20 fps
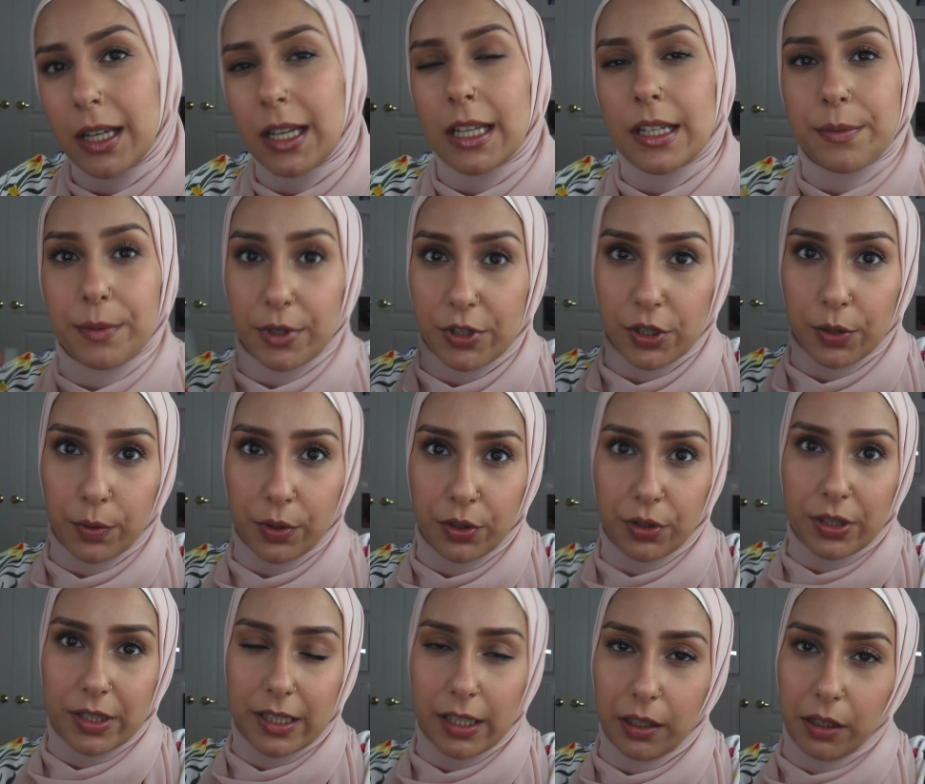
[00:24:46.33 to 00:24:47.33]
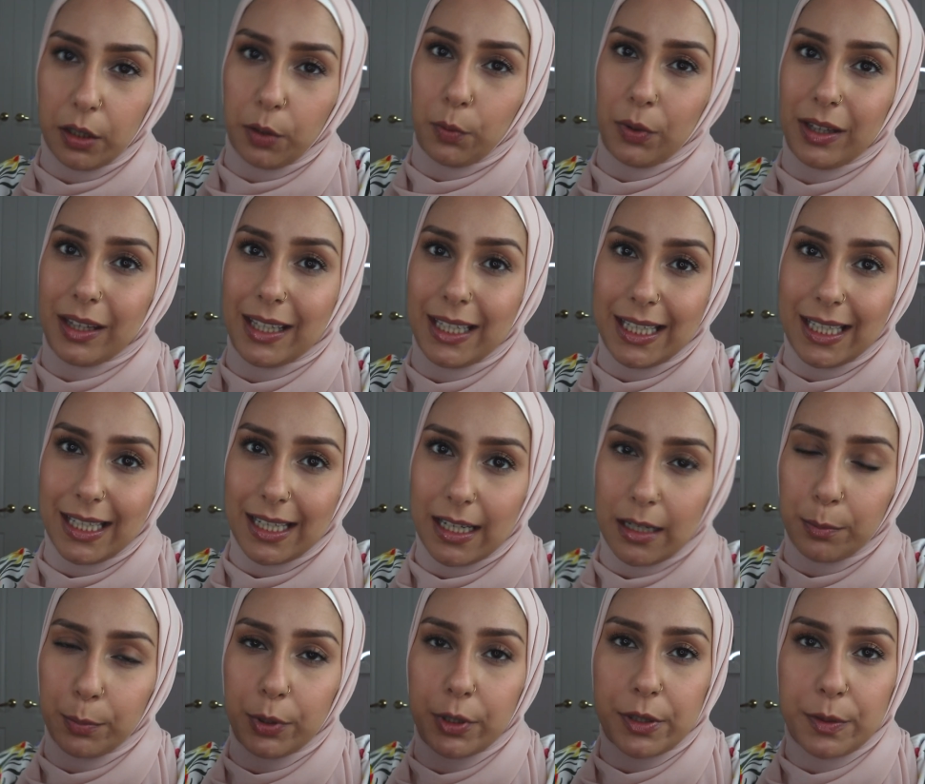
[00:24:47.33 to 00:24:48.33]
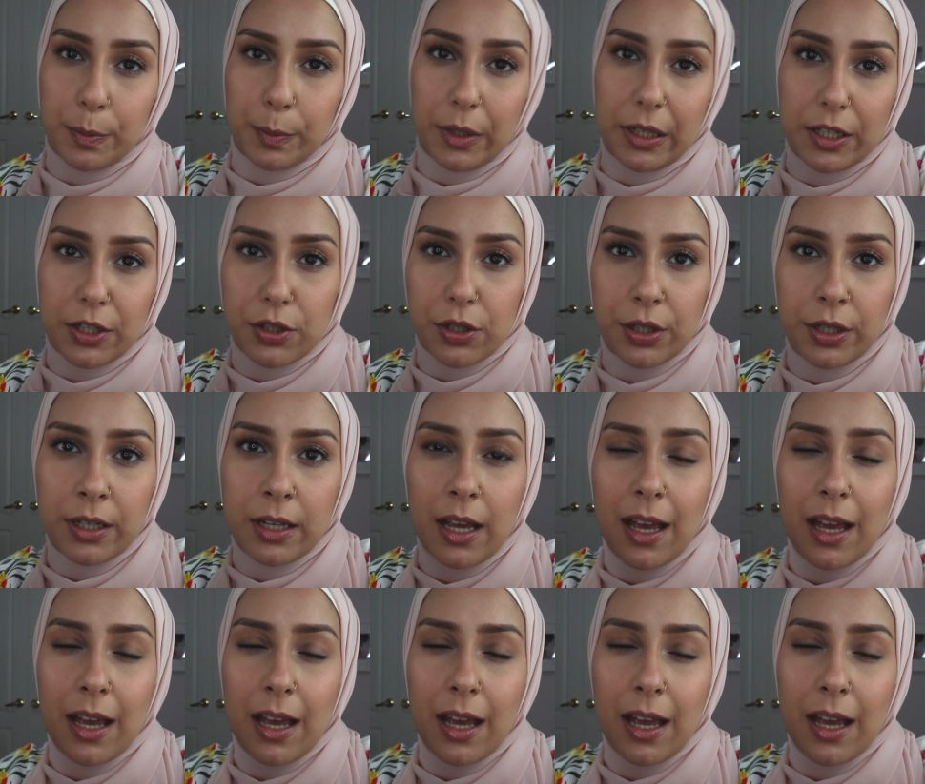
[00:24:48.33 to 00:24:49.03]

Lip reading: especially when you're dealing with heat and perspiration.